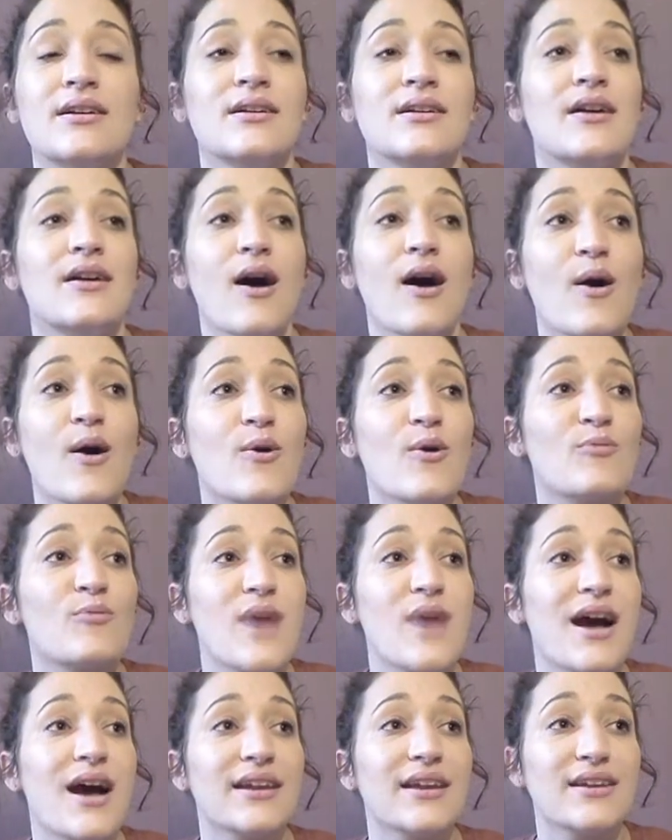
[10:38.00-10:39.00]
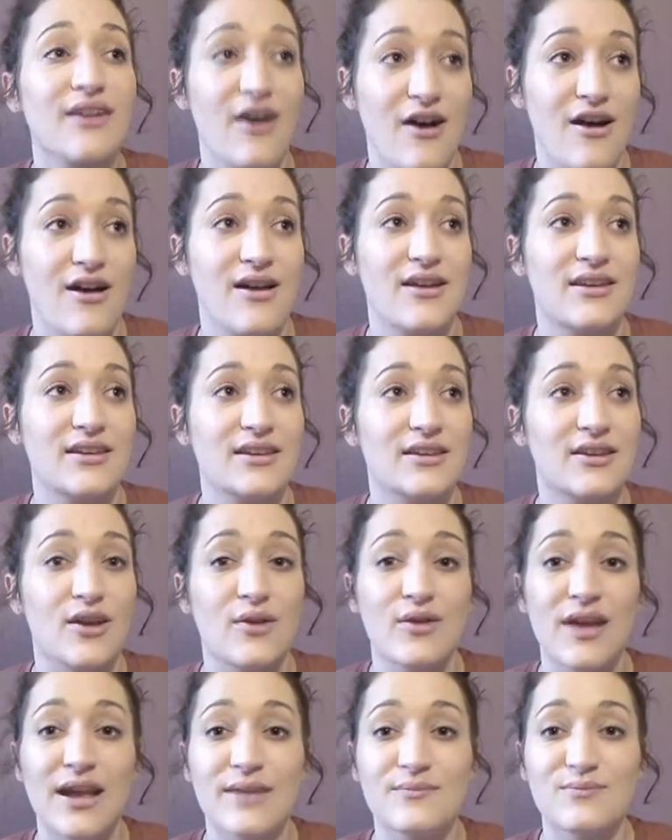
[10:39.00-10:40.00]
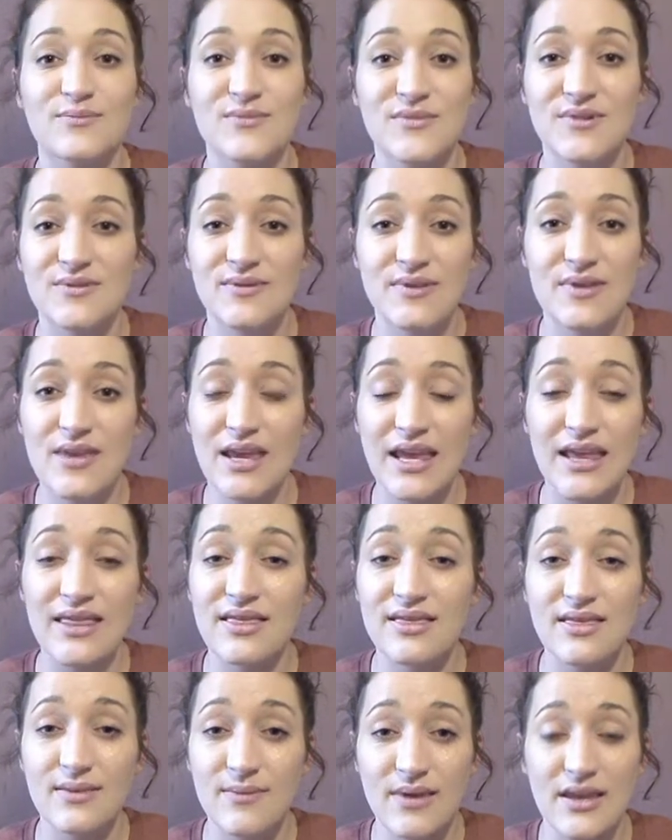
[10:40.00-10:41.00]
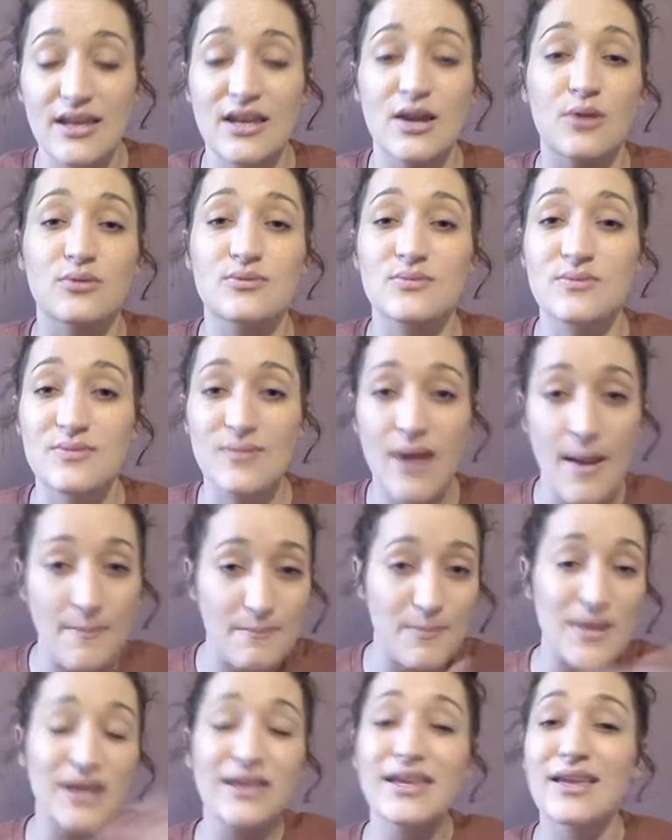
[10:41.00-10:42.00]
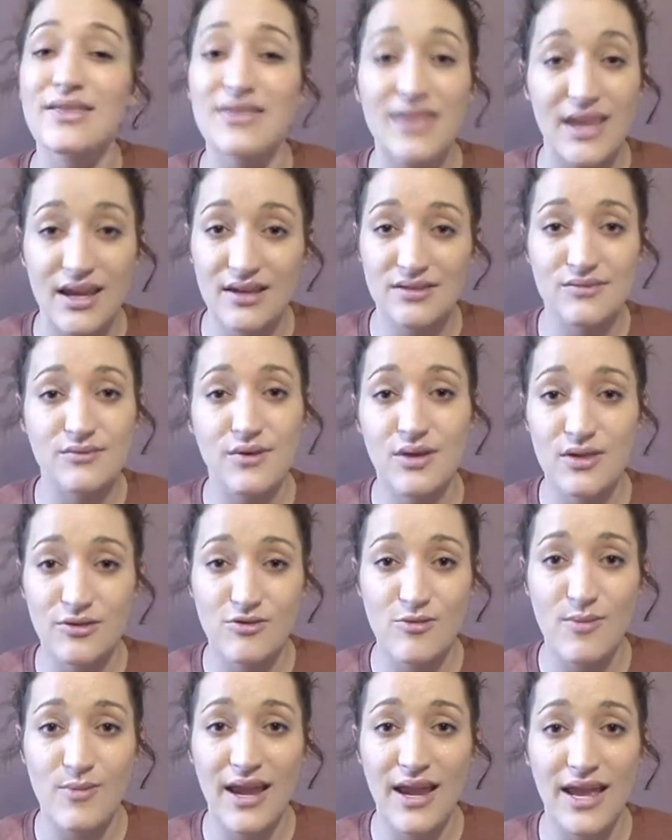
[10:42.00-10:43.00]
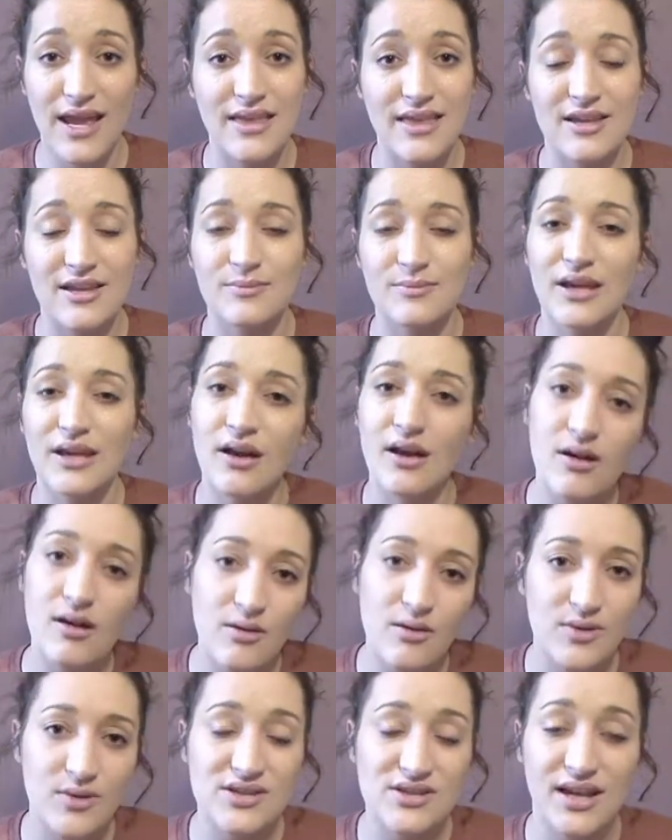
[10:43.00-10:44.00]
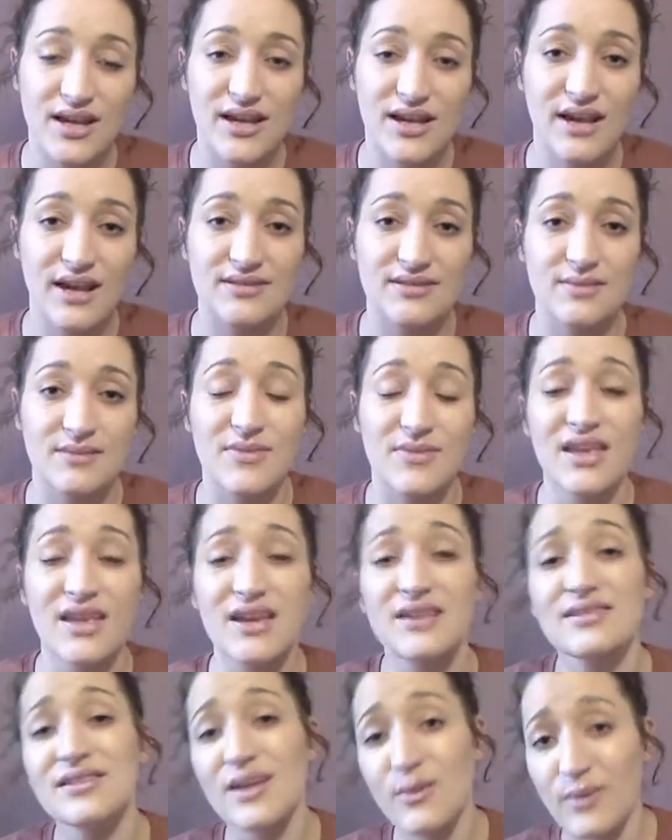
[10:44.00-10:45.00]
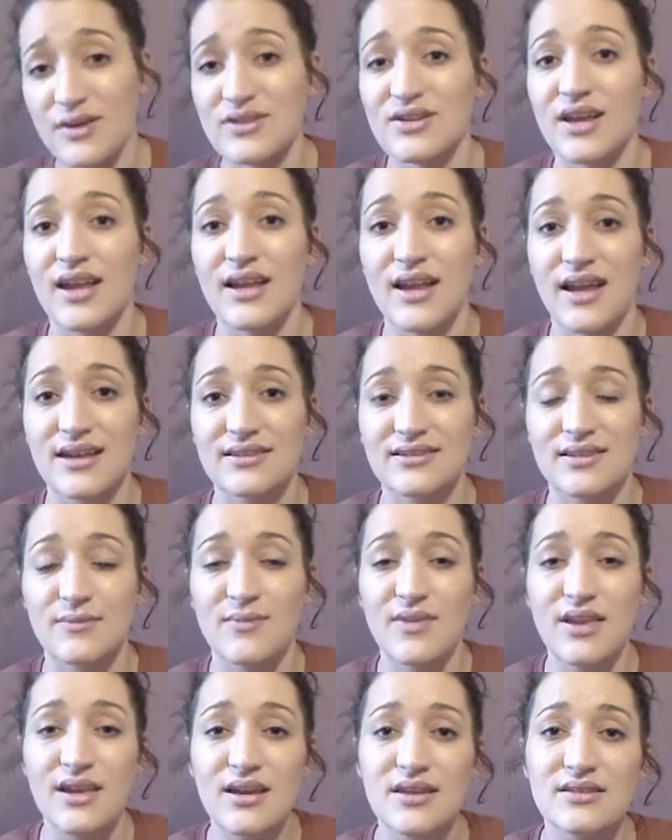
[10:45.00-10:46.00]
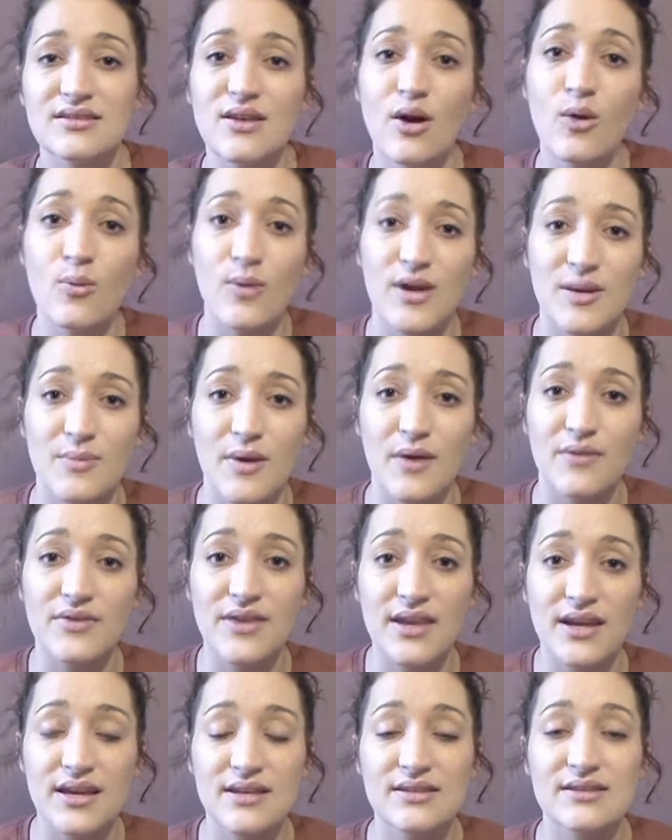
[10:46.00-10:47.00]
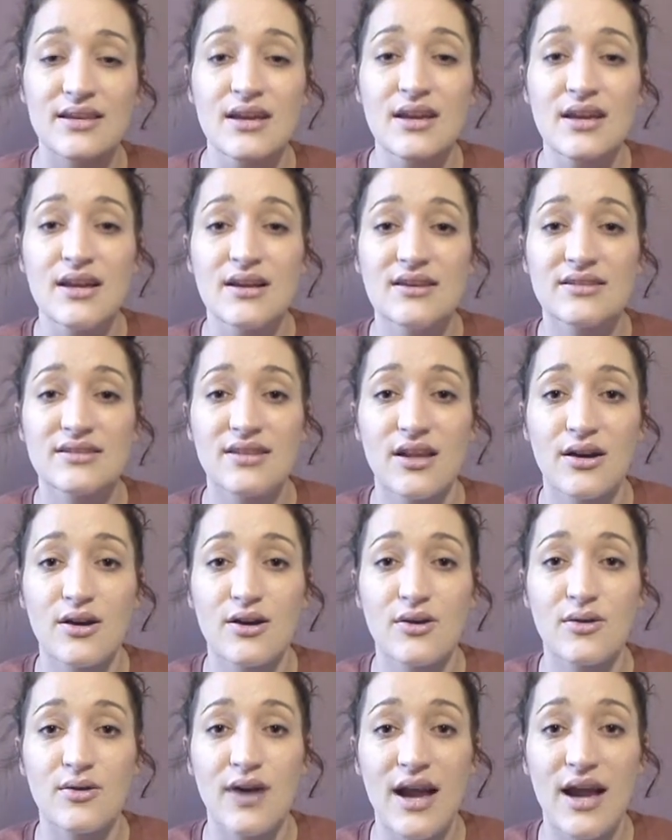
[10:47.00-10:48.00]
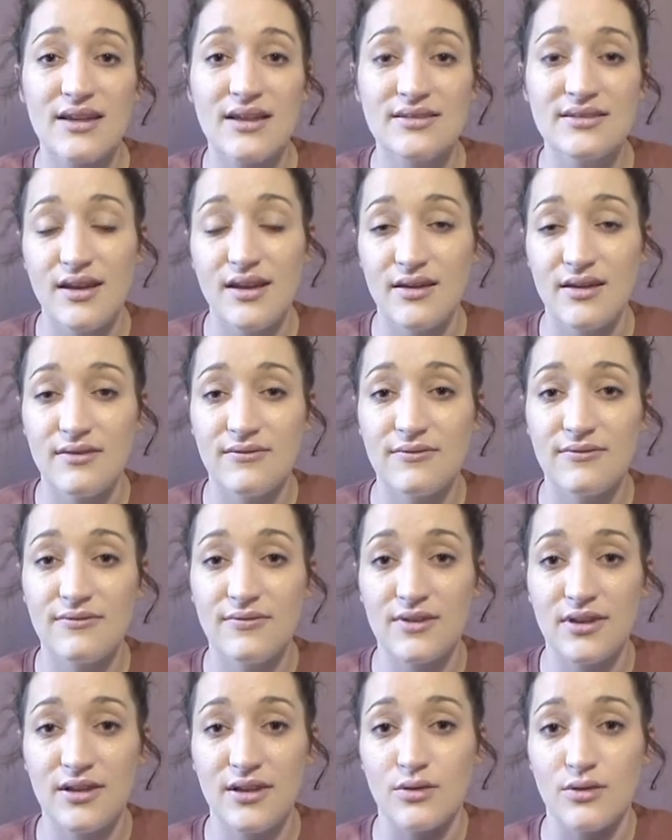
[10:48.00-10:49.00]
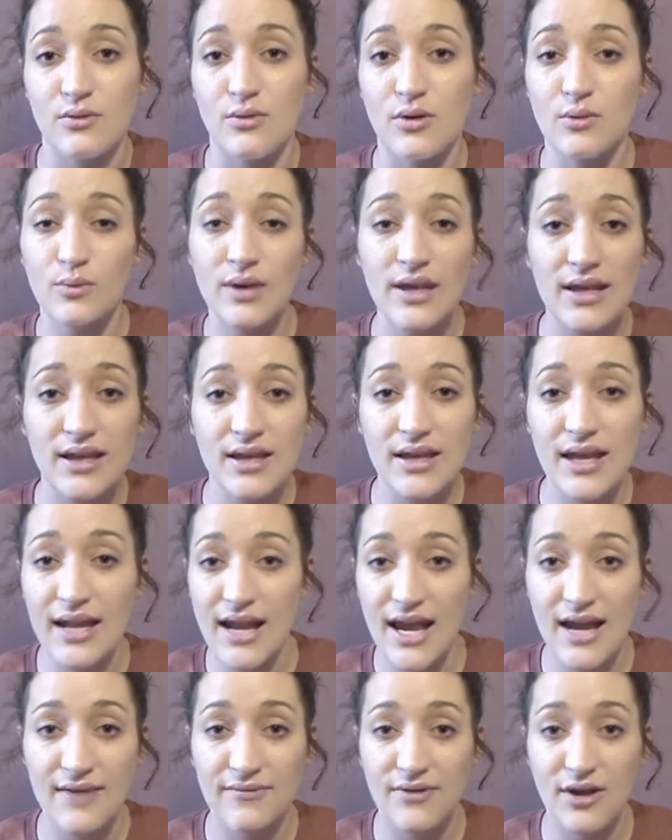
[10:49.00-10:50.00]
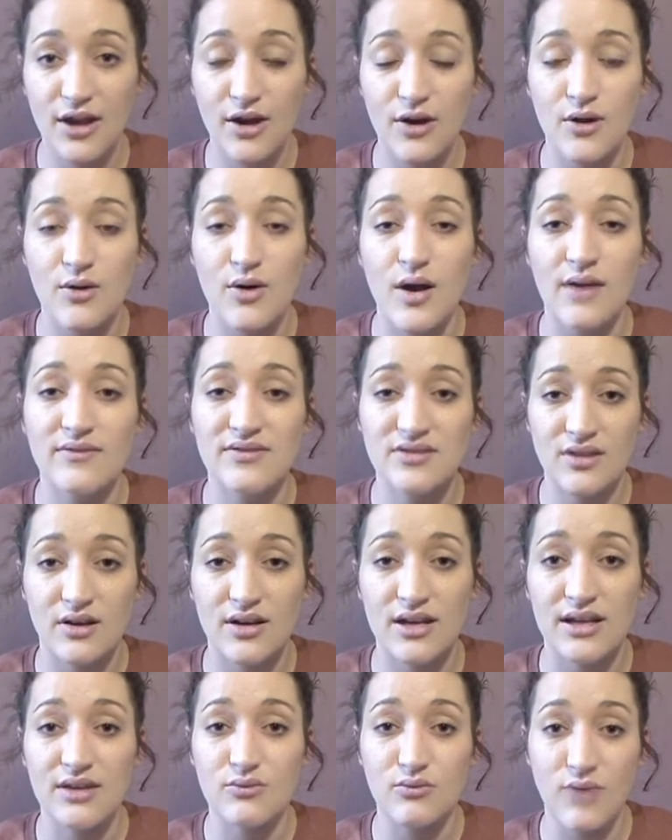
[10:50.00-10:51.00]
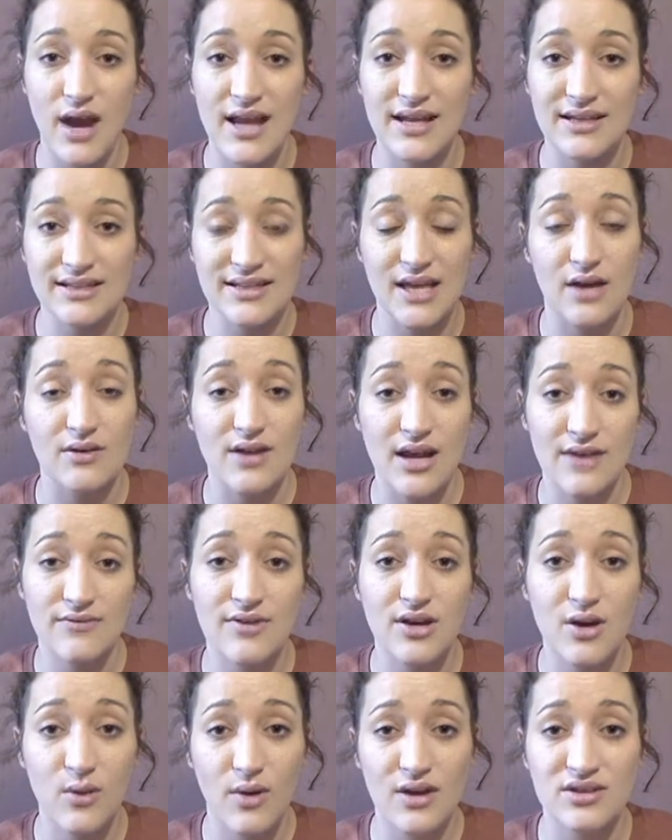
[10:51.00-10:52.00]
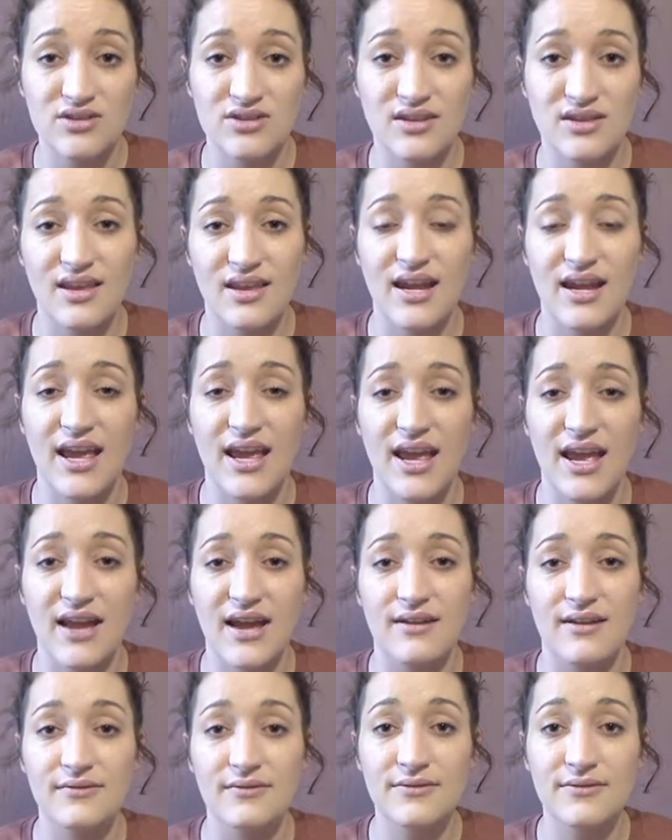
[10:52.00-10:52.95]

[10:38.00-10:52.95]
oh my God, and I can, a million things run through my head that I'm like, oh, I wish I had asked them this. I wish I had asked them this. Oh, what about this? So as of, a week and a half ago, I've started writing down every question that I have.